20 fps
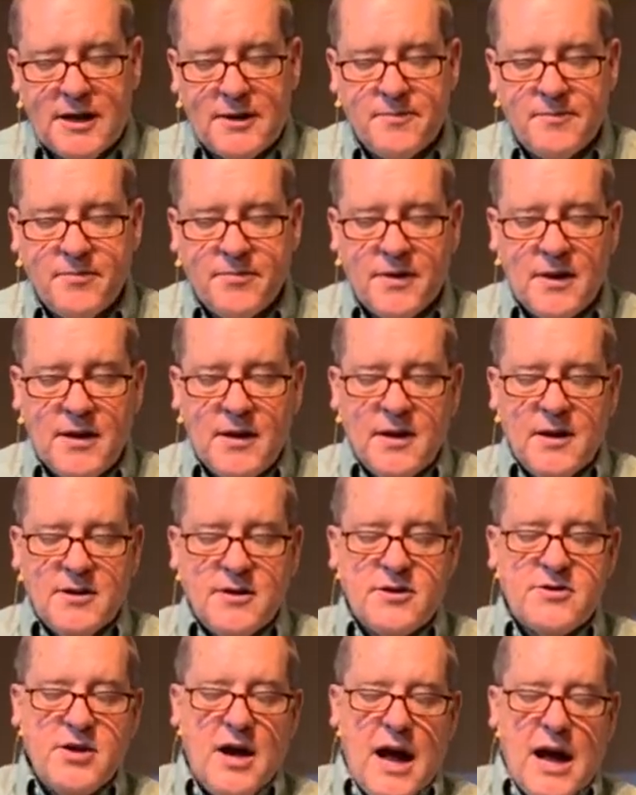end.
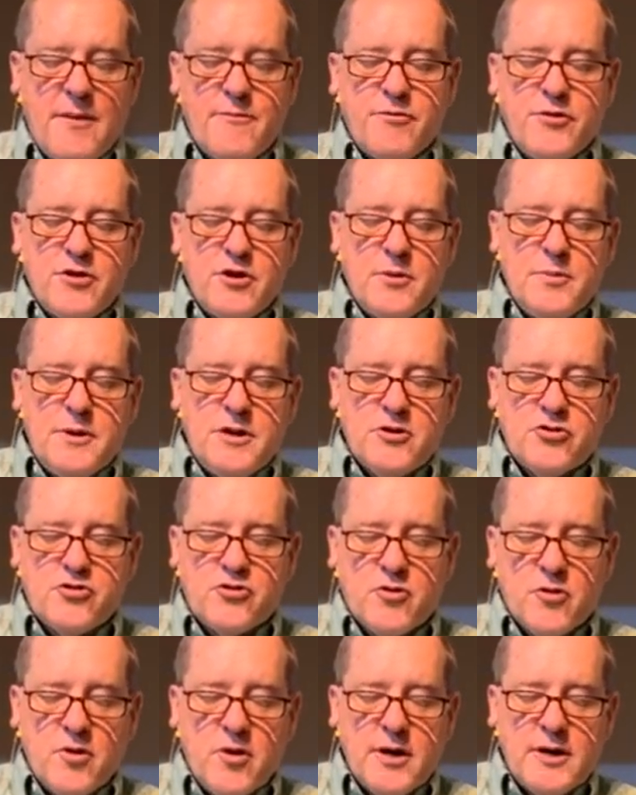The time for you to be
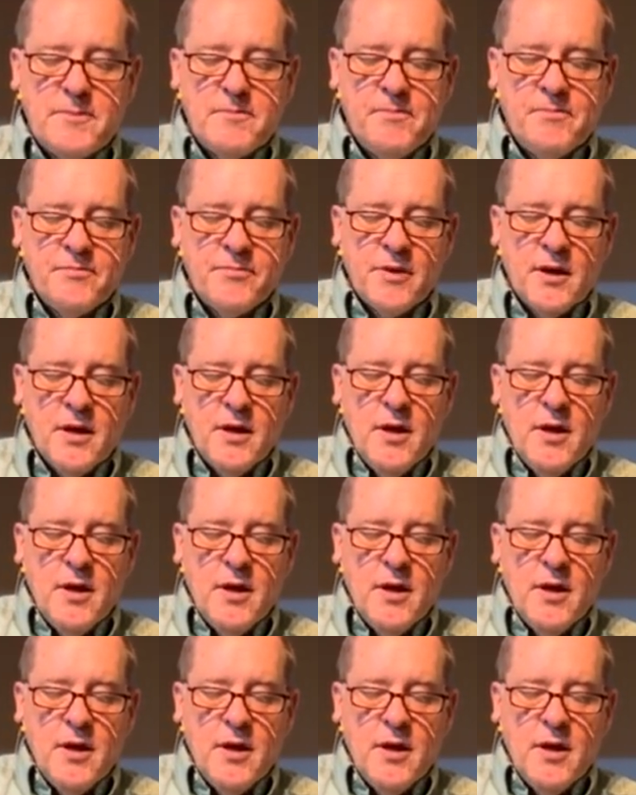destroyed.